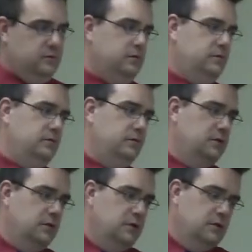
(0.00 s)

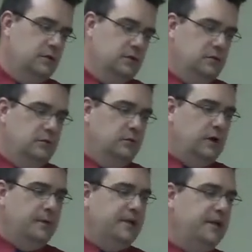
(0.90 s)
Tischendorf?
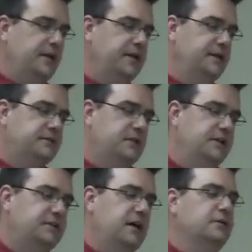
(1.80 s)
Well, I mean, he, he,
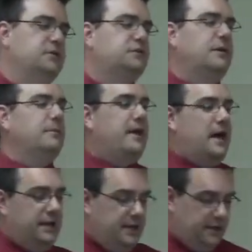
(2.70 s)
he tells you some of
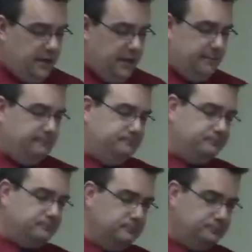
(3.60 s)
that in
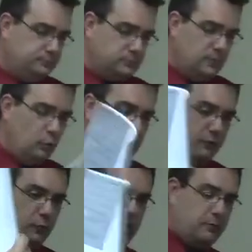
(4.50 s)
uh,
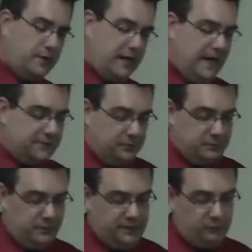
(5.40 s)
where, where were the
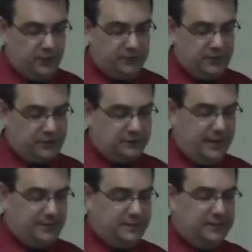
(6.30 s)
Gospels written, where he talks
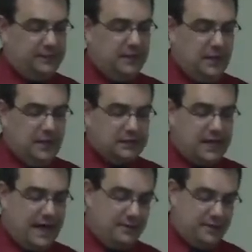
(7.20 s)
about getting
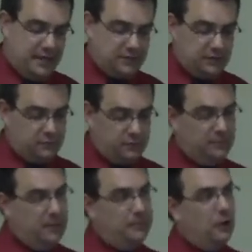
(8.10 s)
commendations
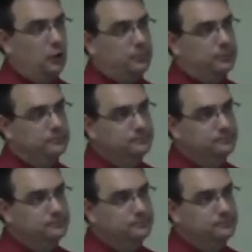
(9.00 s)
from the Pope.